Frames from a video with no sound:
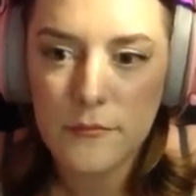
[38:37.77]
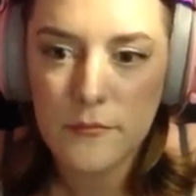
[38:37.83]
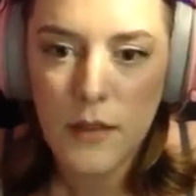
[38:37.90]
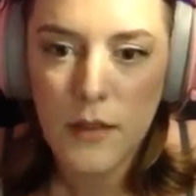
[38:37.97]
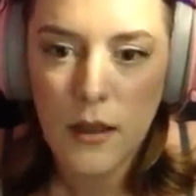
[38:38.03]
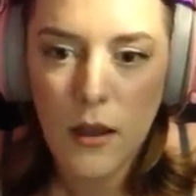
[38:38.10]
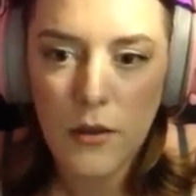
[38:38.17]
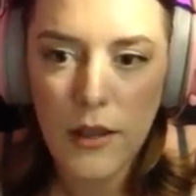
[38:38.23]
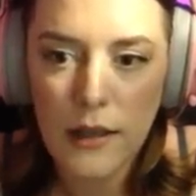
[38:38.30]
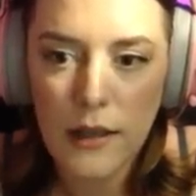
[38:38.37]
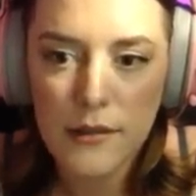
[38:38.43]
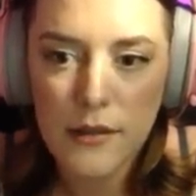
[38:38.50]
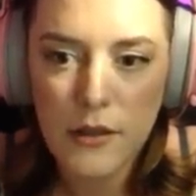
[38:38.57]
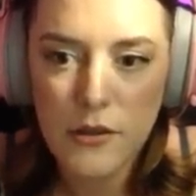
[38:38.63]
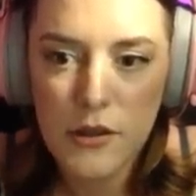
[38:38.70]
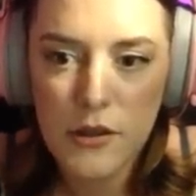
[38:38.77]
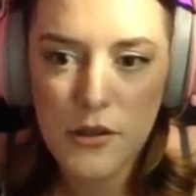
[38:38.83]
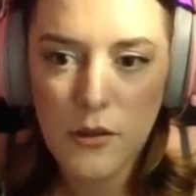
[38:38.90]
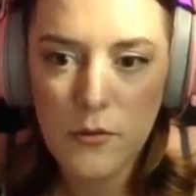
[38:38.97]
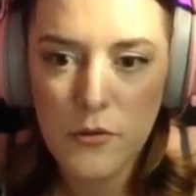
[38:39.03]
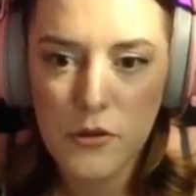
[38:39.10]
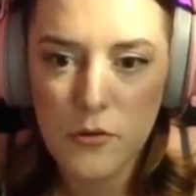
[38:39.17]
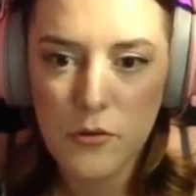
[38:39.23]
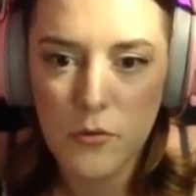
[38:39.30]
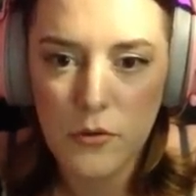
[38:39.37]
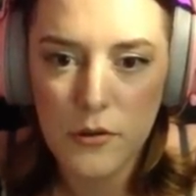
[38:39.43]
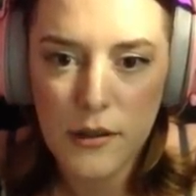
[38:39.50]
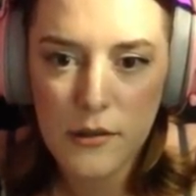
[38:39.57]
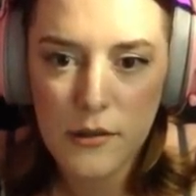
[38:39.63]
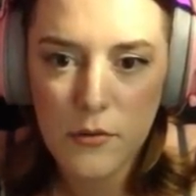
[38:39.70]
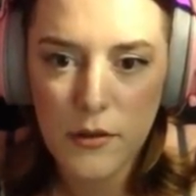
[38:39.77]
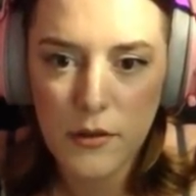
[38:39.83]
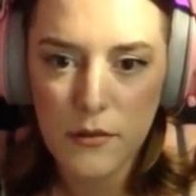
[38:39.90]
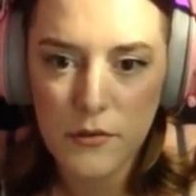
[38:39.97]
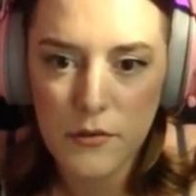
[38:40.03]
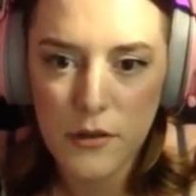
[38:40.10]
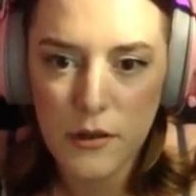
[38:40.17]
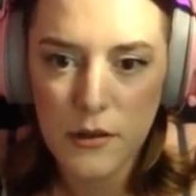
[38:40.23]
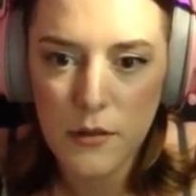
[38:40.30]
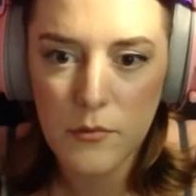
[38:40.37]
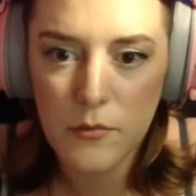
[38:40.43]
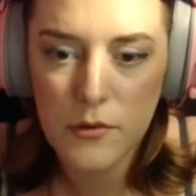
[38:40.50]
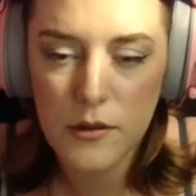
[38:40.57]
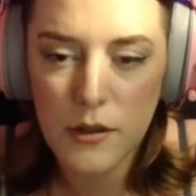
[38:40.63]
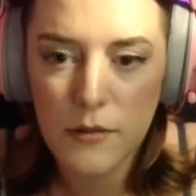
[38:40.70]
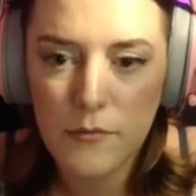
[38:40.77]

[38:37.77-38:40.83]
Oh yeah, let's go to the soldiers' quarters. That's what I said I was going to do, wasn't it?